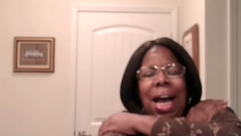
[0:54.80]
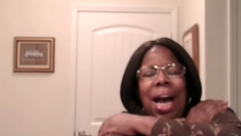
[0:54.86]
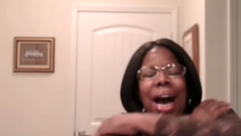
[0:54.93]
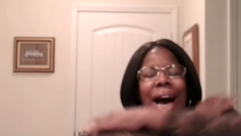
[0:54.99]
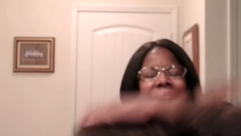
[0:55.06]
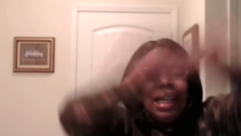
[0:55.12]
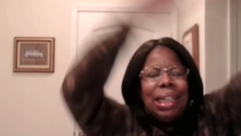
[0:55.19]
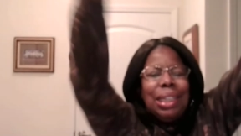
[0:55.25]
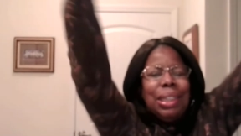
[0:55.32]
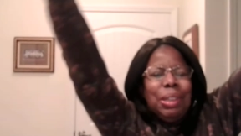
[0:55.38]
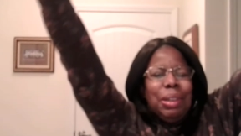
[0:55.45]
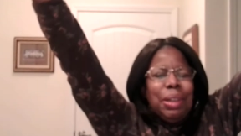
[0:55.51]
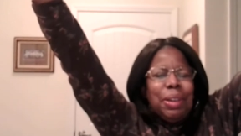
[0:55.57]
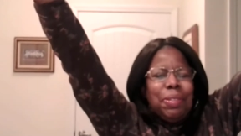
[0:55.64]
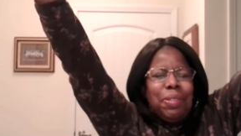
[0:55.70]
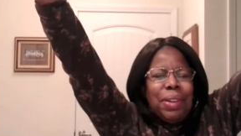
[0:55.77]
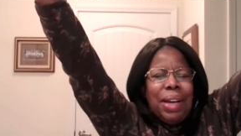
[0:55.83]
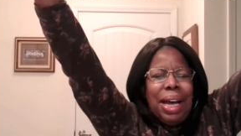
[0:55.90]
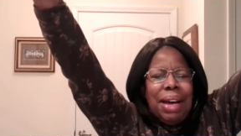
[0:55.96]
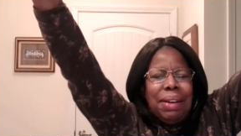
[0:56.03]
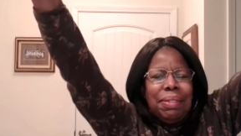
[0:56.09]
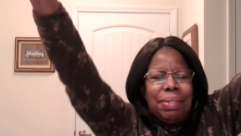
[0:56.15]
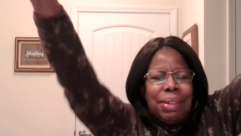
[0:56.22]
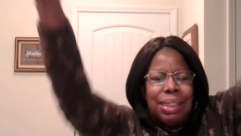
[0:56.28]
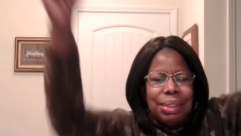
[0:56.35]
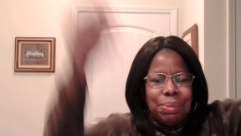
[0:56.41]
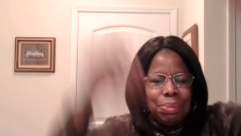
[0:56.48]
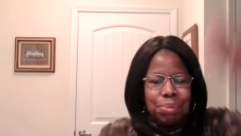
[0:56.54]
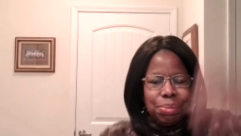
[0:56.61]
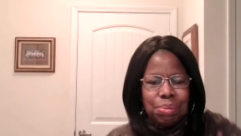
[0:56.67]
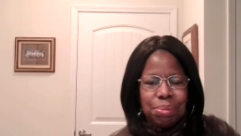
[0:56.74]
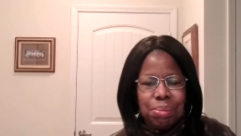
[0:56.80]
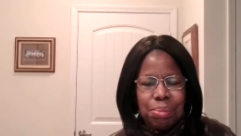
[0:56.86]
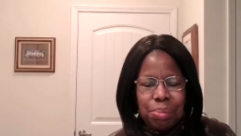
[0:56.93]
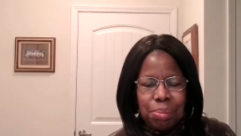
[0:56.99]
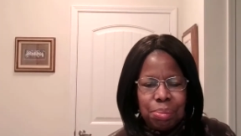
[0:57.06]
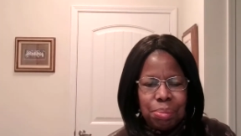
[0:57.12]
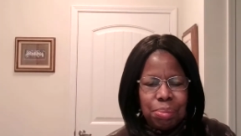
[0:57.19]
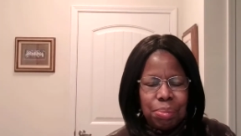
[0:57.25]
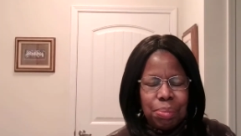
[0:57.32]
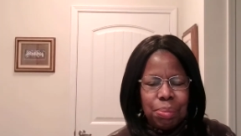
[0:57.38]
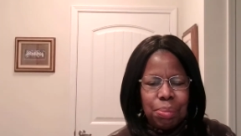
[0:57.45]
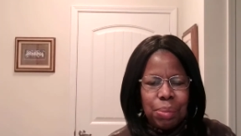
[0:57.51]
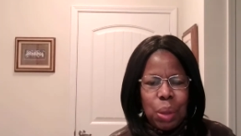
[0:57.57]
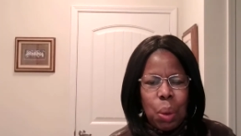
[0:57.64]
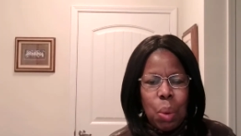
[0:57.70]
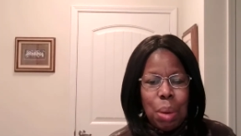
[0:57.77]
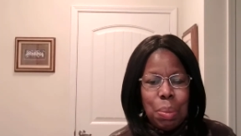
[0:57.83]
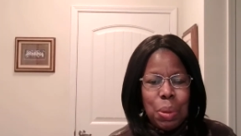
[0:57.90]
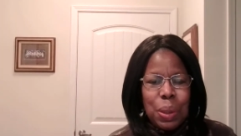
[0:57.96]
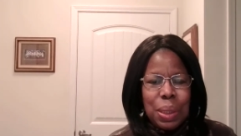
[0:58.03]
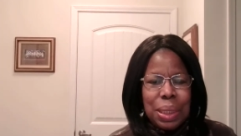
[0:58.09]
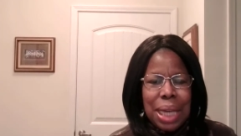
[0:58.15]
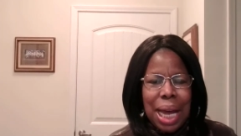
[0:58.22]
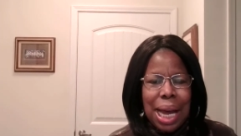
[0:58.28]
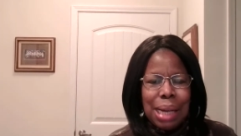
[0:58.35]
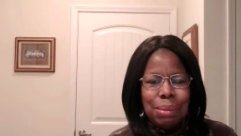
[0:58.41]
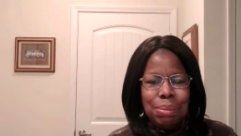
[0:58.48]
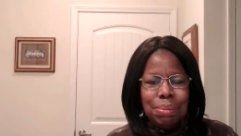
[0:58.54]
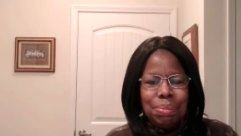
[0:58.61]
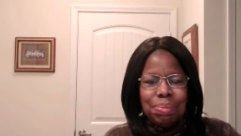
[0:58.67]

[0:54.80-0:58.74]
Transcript: Hallelujah forever. One more time.